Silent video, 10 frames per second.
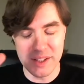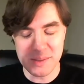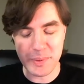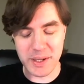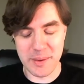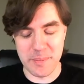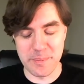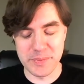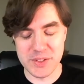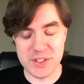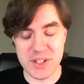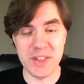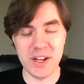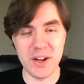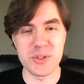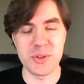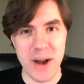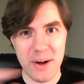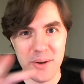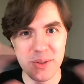Lisp um, stuff that goes
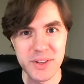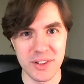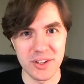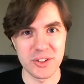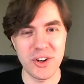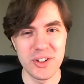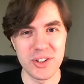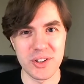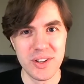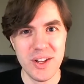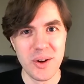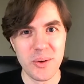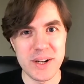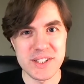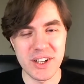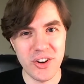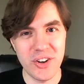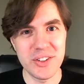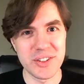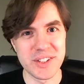around the little kernel, whereas the
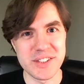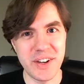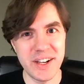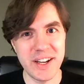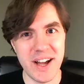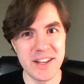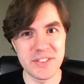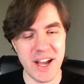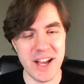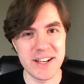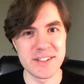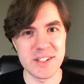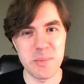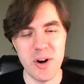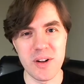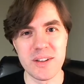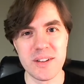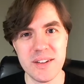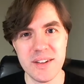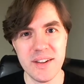kernel is very kind of tight and small.
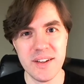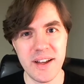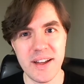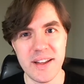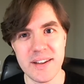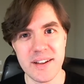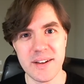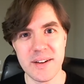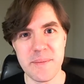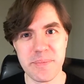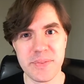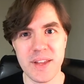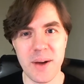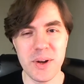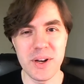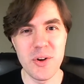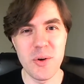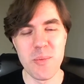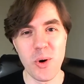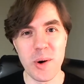Ah. And um, I want to know
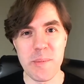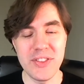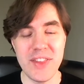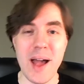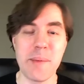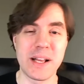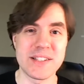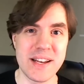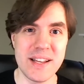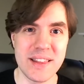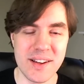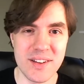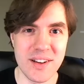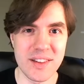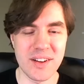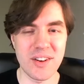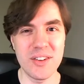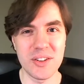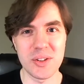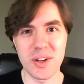more about that because anything done in the
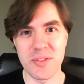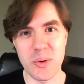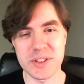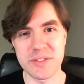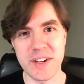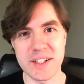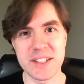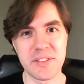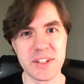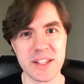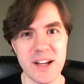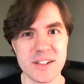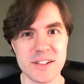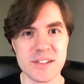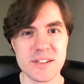kernel, of course, affects everything else.